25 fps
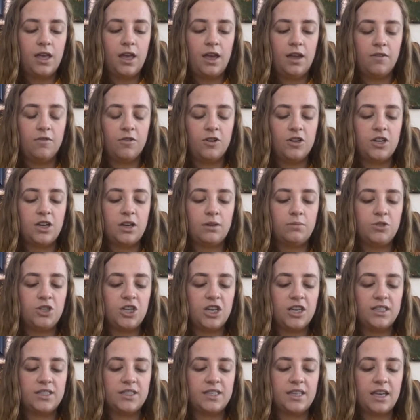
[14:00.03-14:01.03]
Every time she
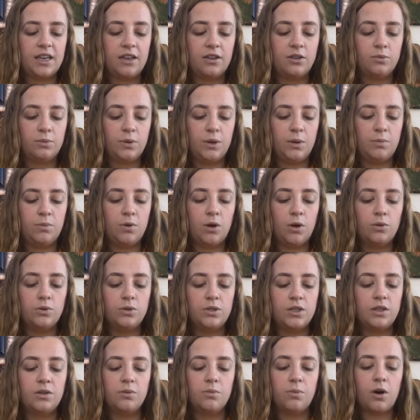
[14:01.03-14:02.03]
exhaled, we rose
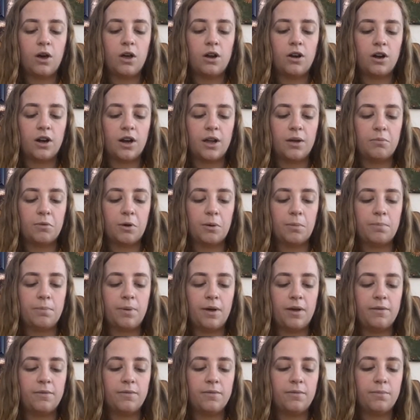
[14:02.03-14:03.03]
in the water and were
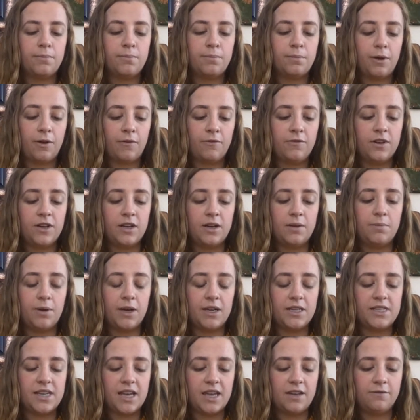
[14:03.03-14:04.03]
buffeted by
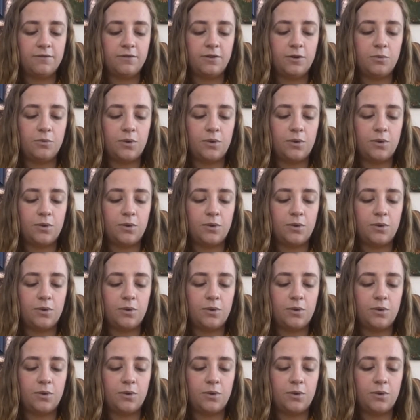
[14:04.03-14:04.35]
10-foot